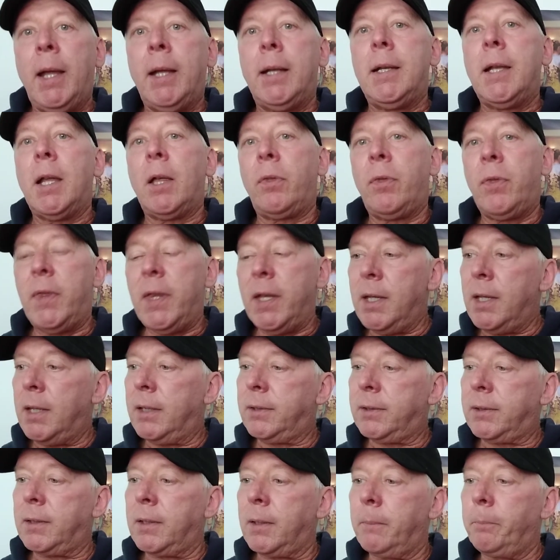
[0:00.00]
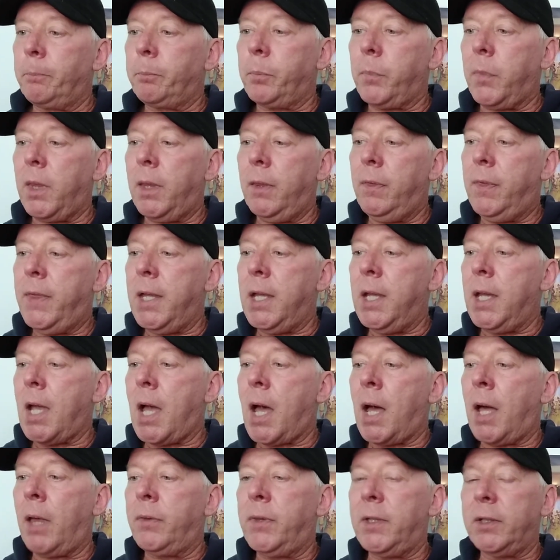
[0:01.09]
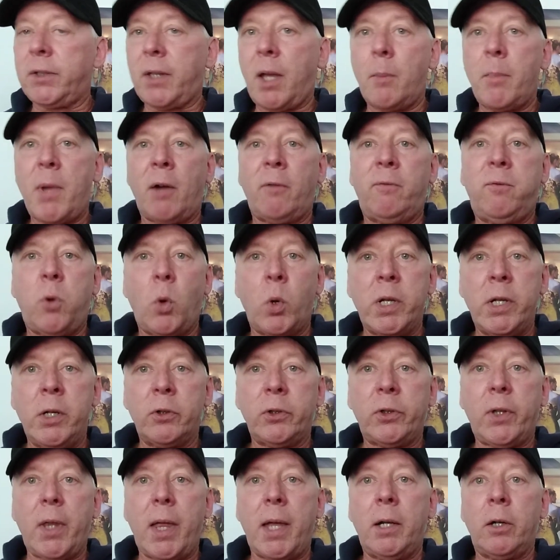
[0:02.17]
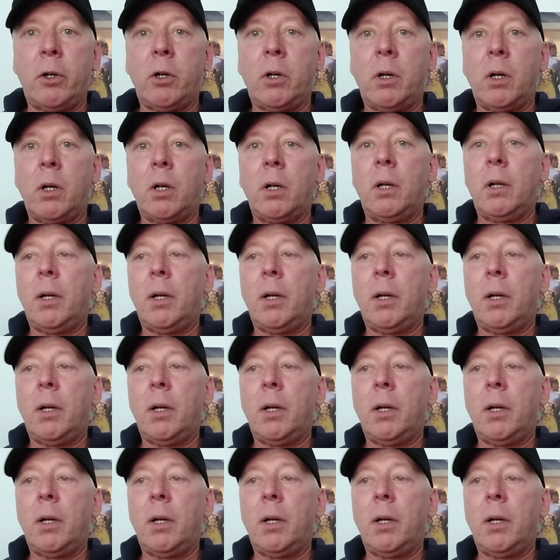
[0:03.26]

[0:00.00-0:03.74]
Now this come out 4 years later.